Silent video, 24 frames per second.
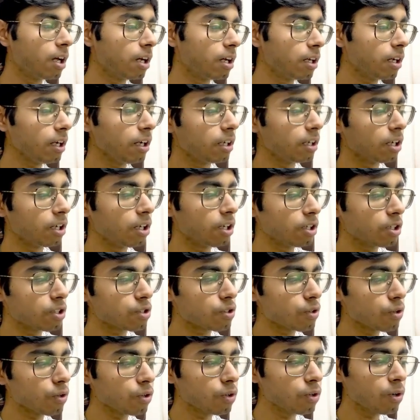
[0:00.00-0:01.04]
right
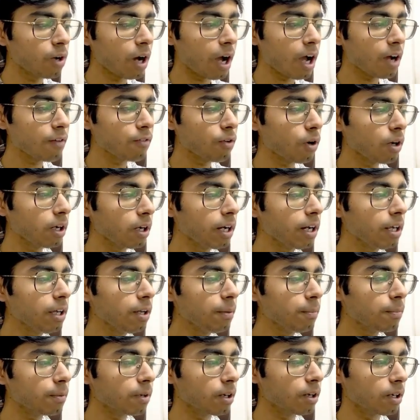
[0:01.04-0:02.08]
so i have
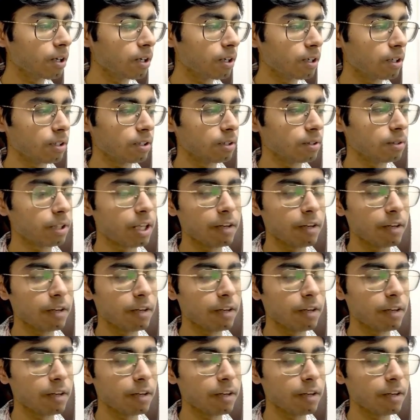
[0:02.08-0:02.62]
already uh,